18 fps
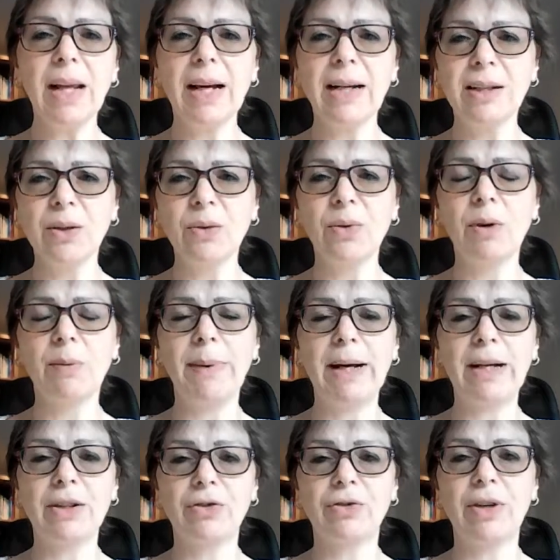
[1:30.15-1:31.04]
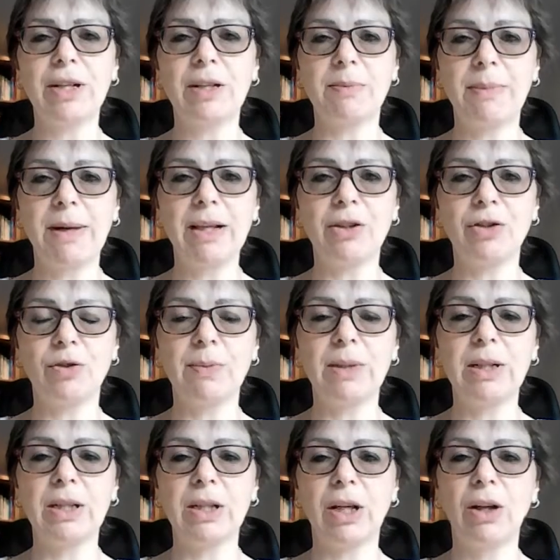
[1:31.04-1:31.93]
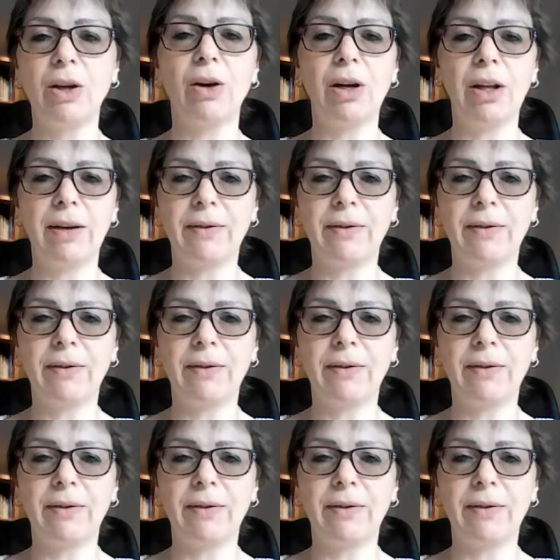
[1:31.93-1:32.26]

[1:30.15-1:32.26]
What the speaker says: I talk about stress management a lot,